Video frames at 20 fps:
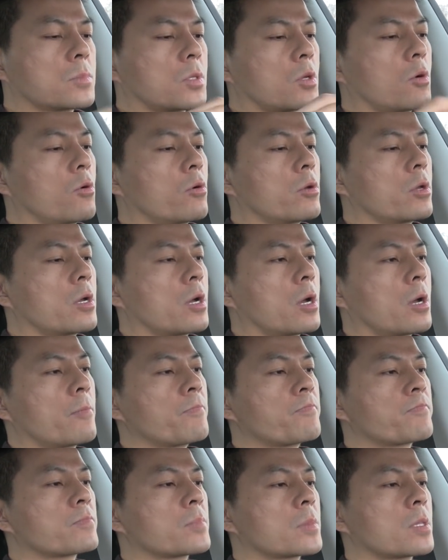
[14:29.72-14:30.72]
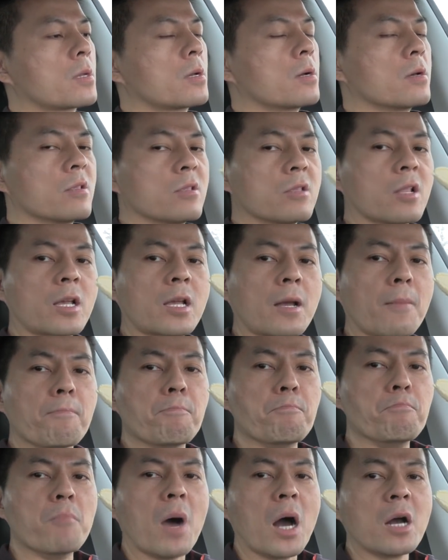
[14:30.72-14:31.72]
Oh yeah, like a
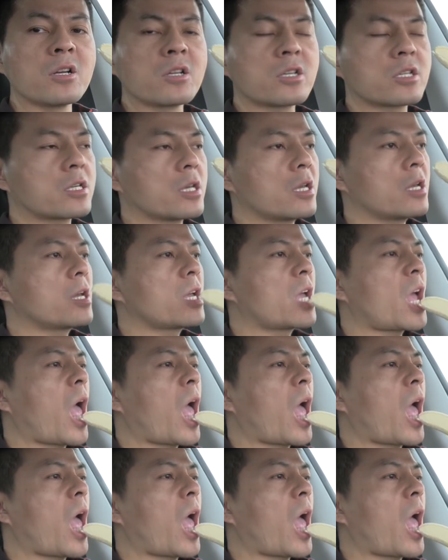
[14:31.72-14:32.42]
monkey.